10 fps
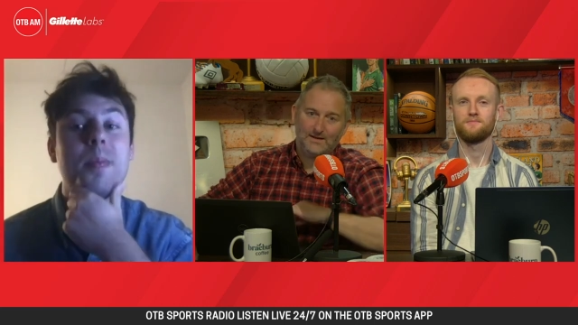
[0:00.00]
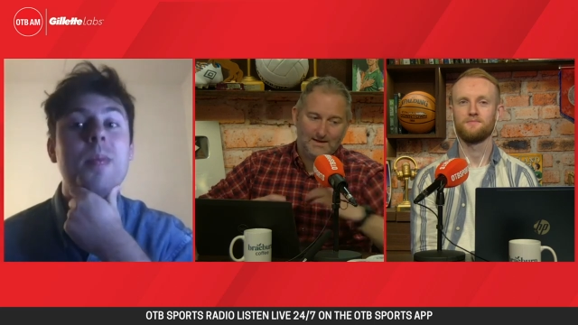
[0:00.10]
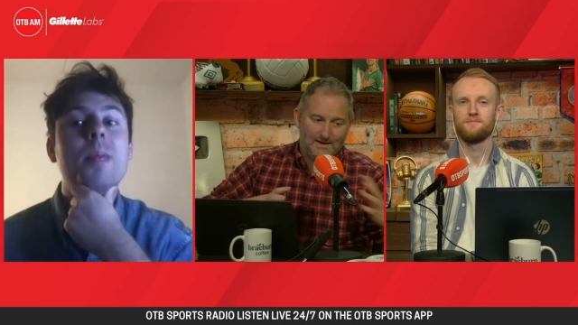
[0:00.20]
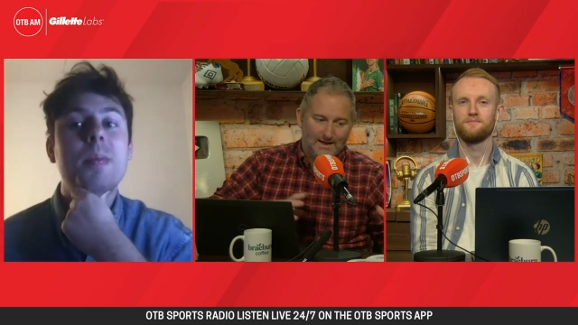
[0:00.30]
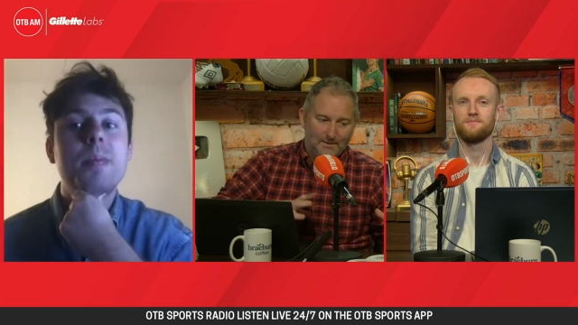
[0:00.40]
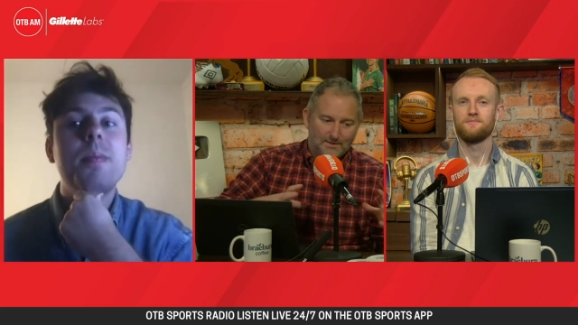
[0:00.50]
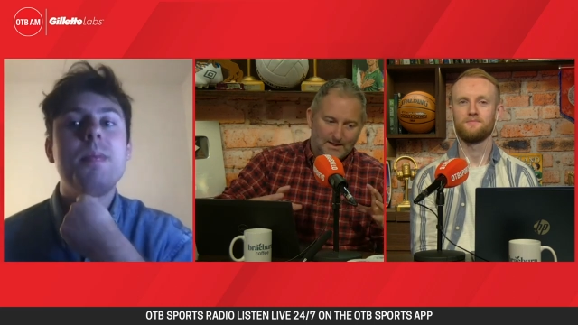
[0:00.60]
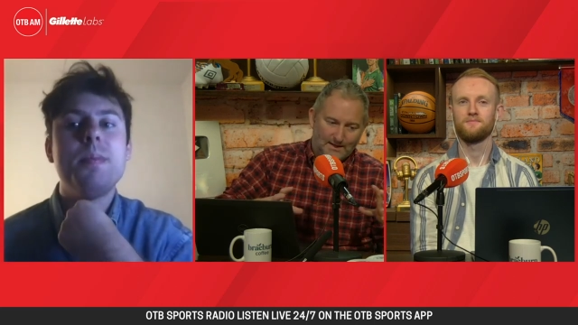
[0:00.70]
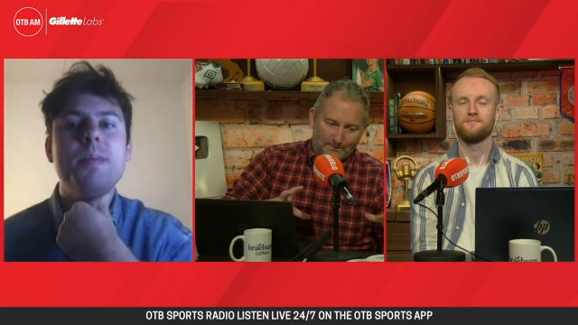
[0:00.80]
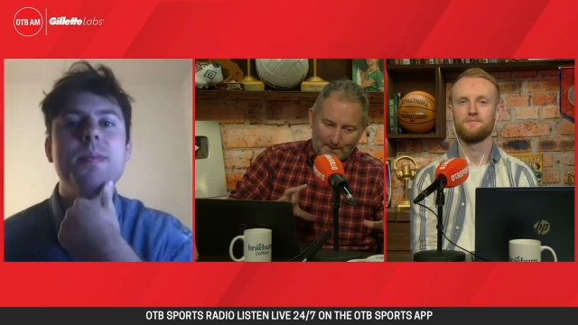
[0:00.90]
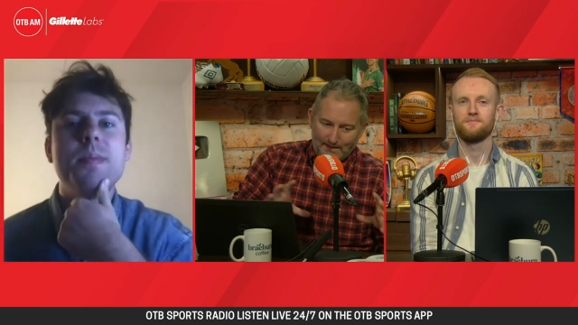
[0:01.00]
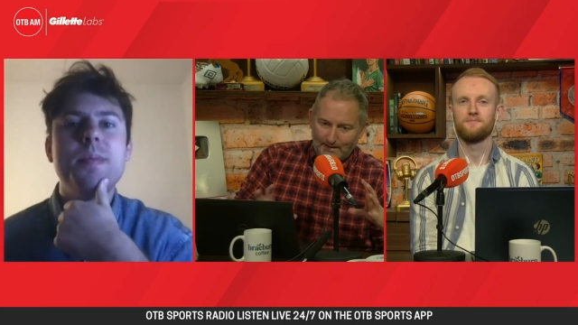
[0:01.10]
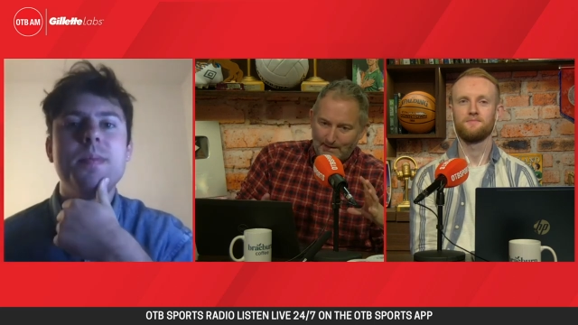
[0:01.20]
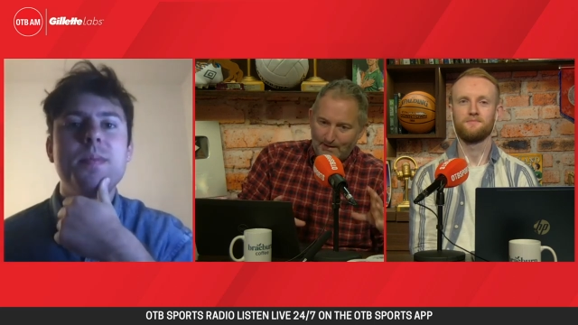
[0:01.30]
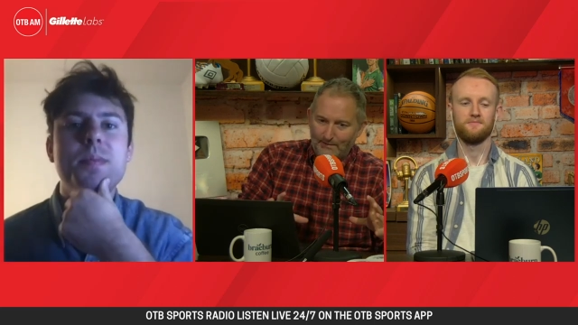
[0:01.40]
Speaker 1: he helps
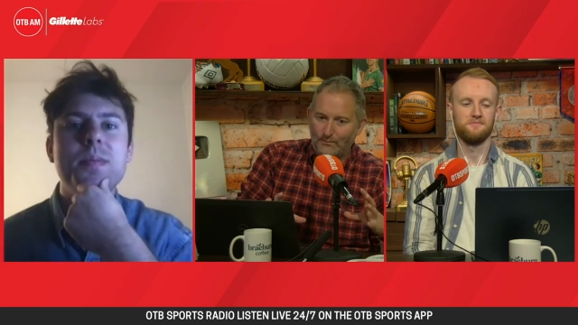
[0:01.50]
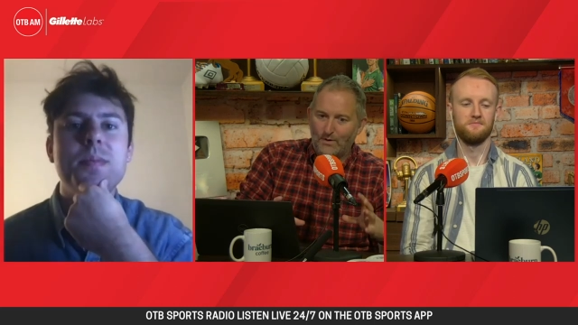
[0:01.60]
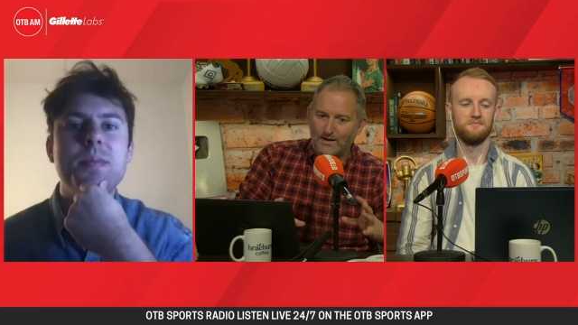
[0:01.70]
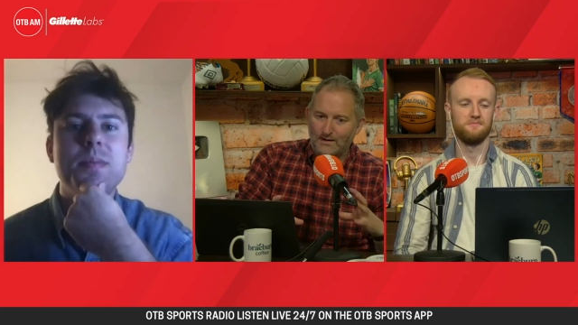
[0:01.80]
build a lot of what